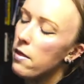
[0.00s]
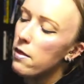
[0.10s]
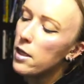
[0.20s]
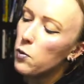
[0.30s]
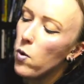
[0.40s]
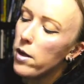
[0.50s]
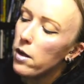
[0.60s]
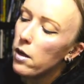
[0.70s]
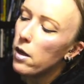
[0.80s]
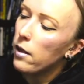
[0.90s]
This
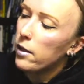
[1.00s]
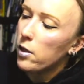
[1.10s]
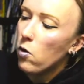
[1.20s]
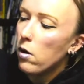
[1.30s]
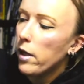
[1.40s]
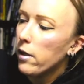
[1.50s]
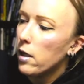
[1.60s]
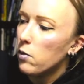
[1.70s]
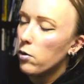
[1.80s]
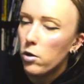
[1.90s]
one, unless I store it like
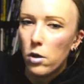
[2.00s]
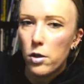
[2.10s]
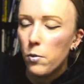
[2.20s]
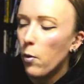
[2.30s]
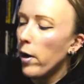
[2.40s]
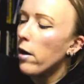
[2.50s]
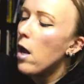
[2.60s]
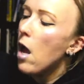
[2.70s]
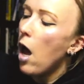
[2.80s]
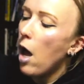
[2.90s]
this, which looks super weird,
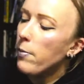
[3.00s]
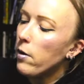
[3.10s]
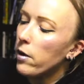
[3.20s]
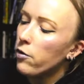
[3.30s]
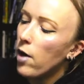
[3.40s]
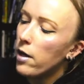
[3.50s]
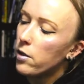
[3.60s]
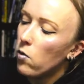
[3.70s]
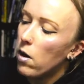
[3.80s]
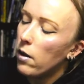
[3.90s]
um, you can try to
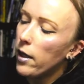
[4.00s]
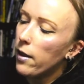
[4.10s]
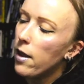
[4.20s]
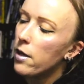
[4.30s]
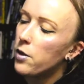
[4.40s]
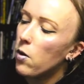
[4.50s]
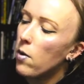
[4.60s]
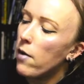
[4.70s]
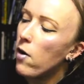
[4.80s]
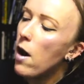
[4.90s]
store it like this or
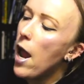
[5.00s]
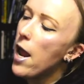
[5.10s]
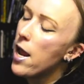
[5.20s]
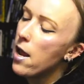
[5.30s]
whatever.